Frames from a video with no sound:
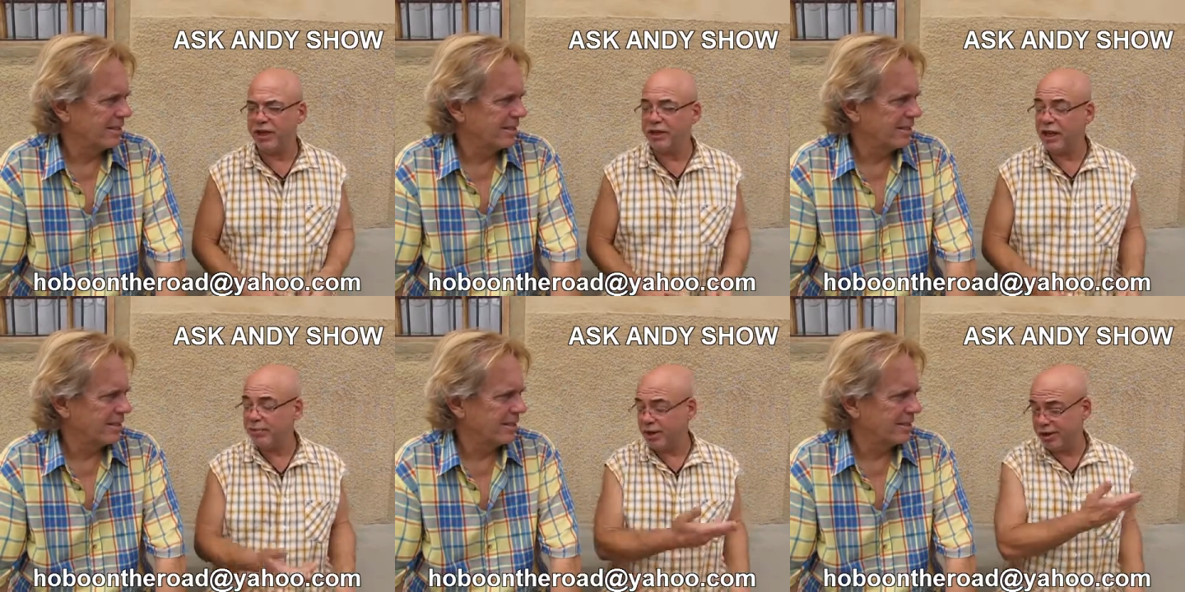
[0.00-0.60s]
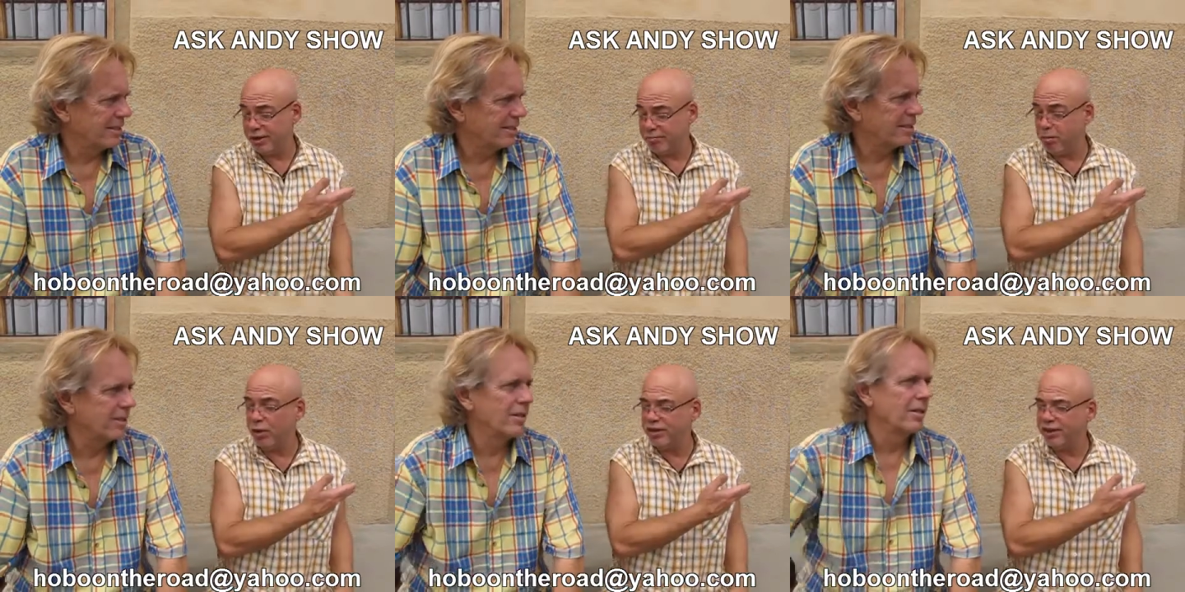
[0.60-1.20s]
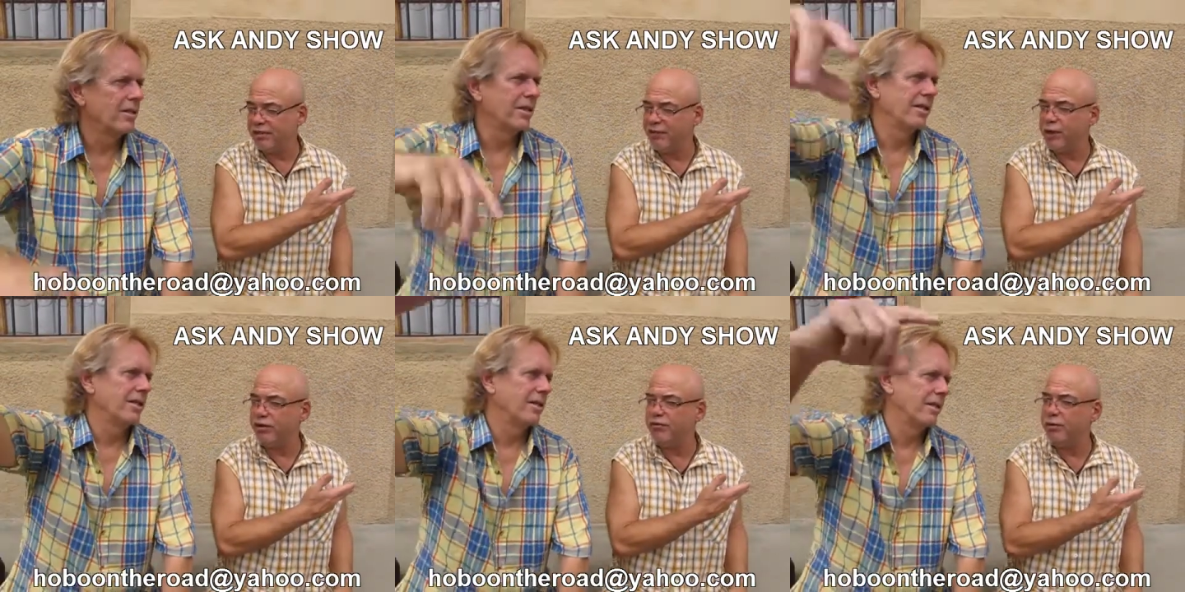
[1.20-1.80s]
Speaker 1: like that because most of the
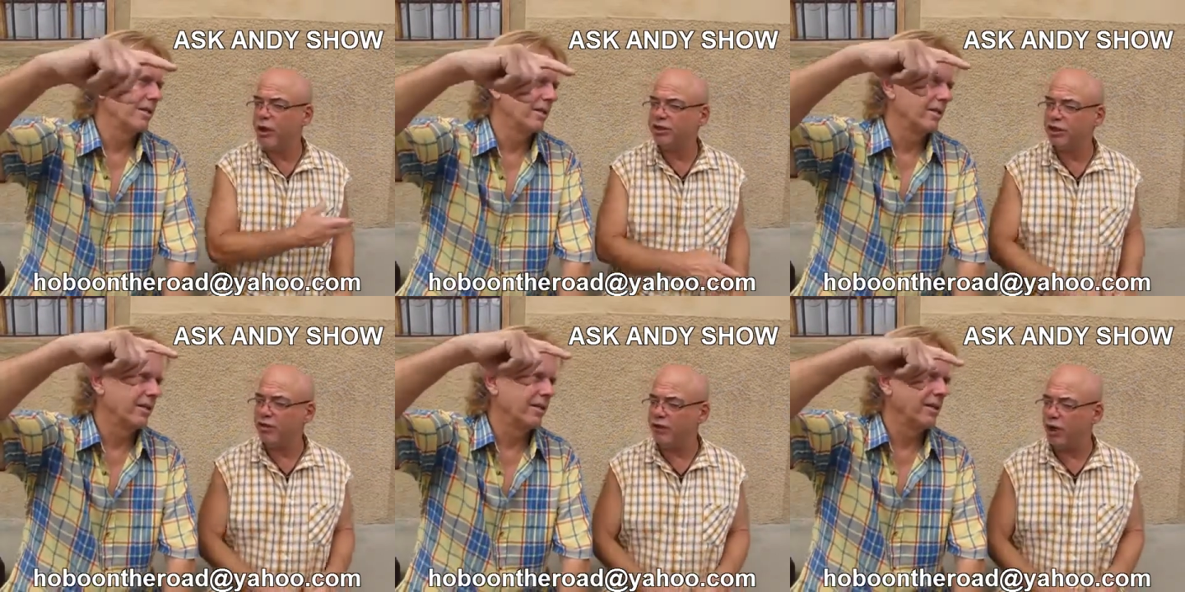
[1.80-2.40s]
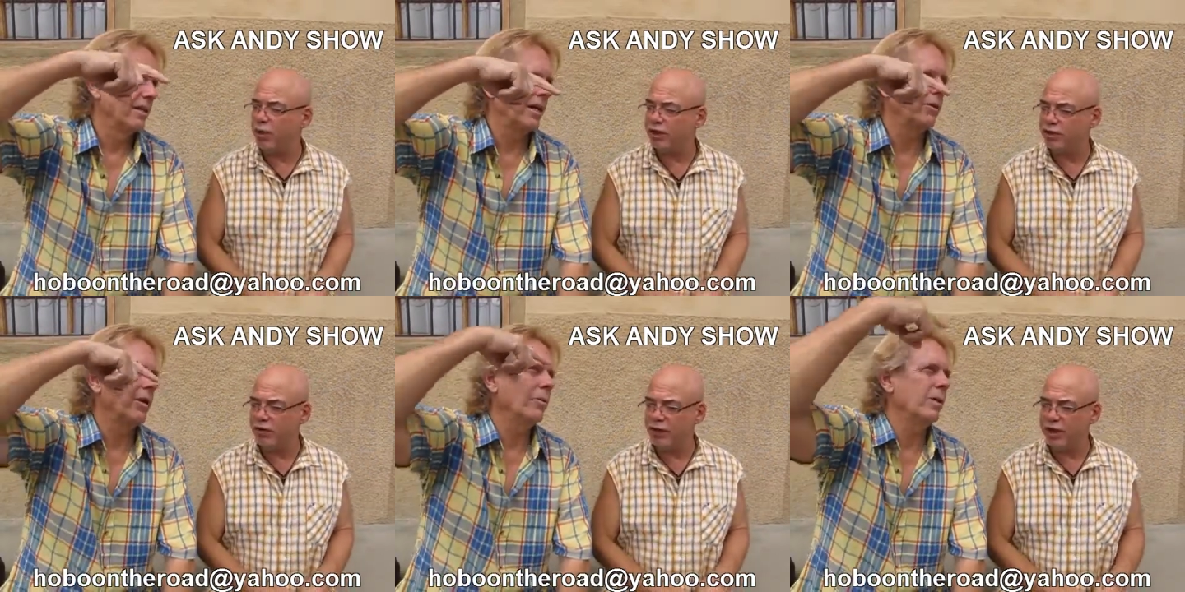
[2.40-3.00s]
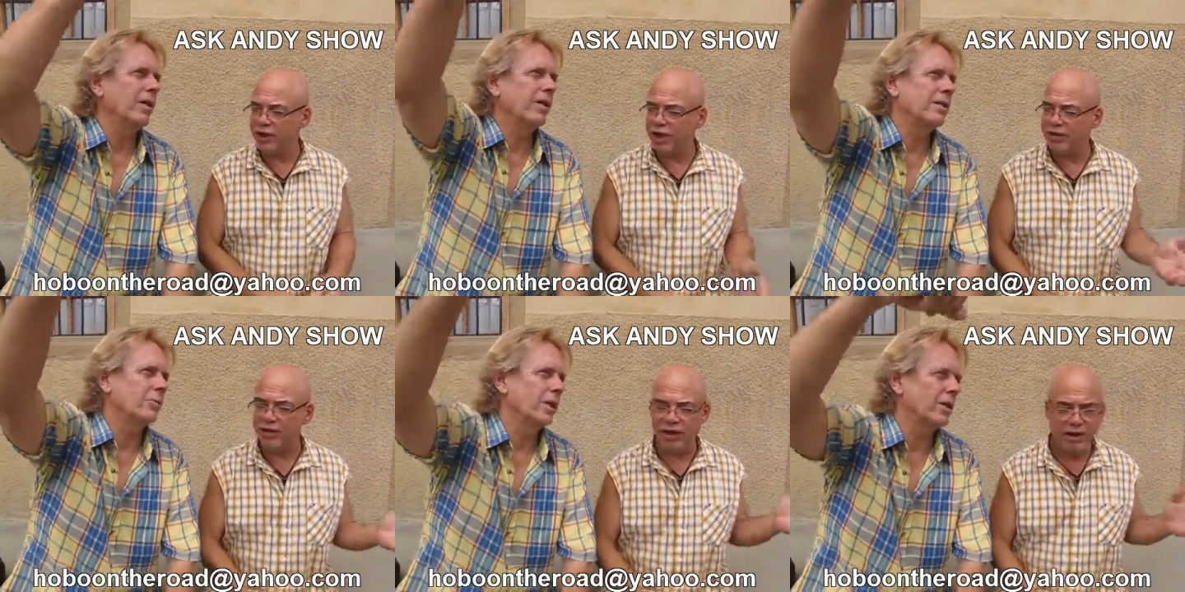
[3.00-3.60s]
fee was from Wachovia. Wachovia I, I went on
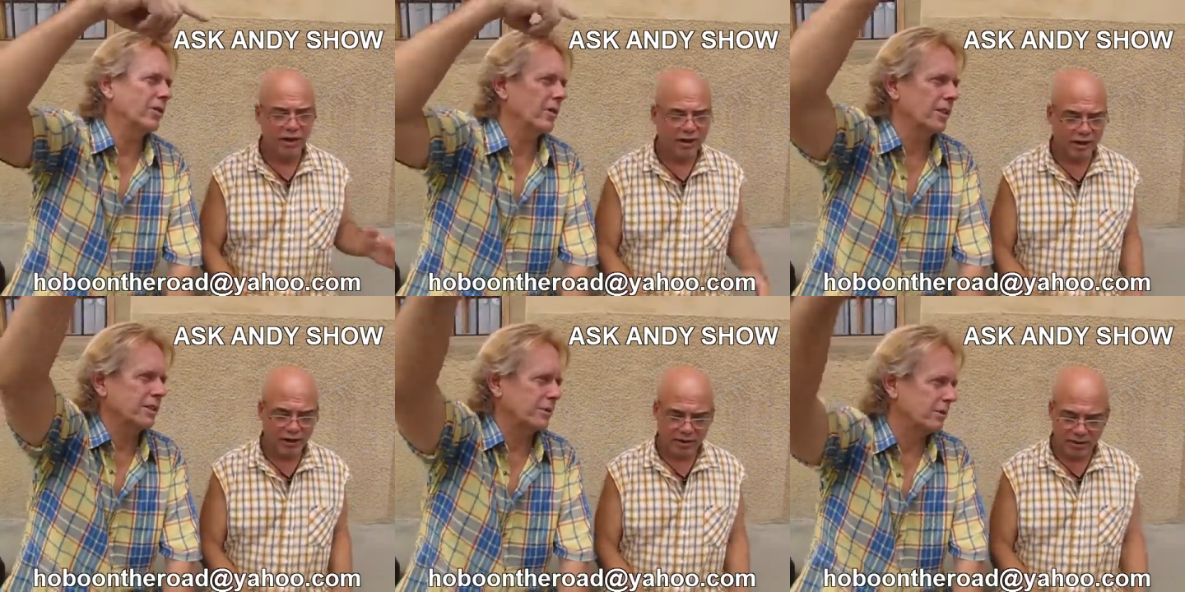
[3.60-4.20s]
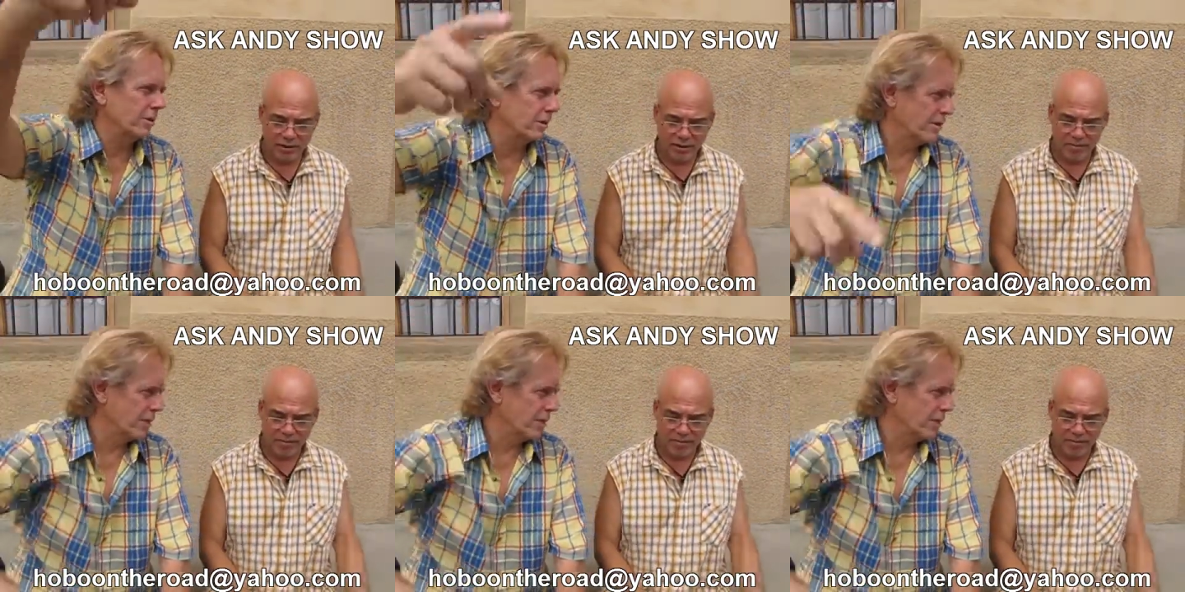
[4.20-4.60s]
the
Speaker 2: one across the, the,